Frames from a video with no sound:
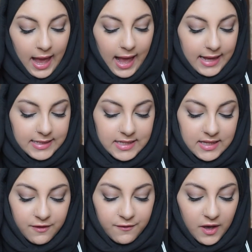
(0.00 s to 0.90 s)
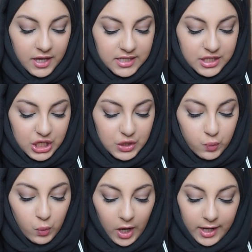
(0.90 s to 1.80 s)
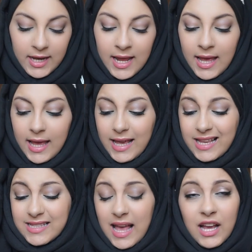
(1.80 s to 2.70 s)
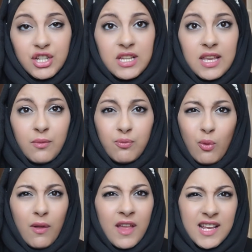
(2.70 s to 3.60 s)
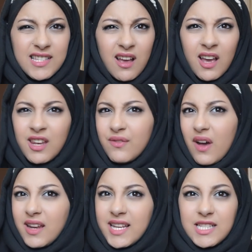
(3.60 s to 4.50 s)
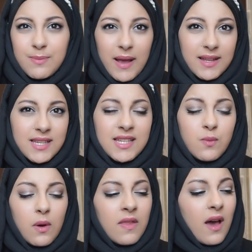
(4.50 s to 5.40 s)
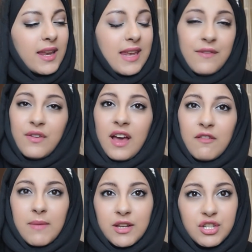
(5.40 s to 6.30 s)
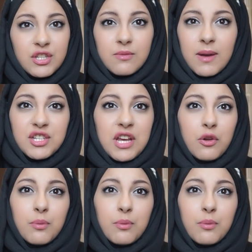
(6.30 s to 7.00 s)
and the first one is actually one that is kind of unexpected, one that I never have mentioned on my channel